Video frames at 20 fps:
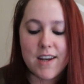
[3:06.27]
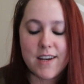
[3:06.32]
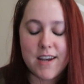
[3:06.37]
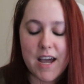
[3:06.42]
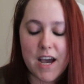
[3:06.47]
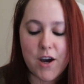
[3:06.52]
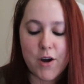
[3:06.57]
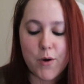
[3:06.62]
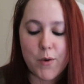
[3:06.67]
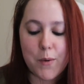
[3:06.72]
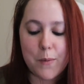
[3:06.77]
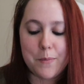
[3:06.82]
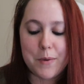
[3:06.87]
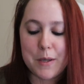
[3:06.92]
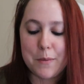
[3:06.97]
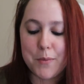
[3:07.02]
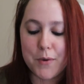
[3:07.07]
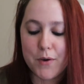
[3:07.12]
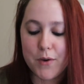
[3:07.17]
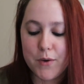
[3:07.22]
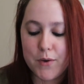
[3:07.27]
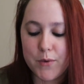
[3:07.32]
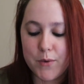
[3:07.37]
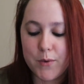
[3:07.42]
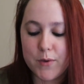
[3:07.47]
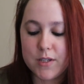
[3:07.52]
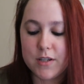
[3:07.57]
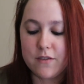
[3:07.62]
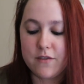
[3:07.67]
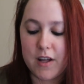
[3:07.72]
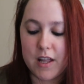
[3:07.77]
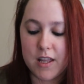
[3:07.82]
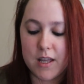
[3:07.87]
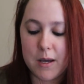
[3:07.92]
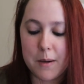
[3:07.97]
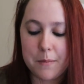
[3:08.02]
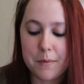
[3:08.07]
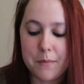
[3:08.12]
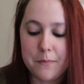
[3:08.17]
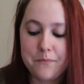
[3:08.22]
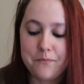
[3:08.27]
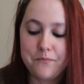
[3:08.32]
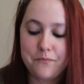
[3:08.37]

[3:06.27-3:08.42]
Now, people who develop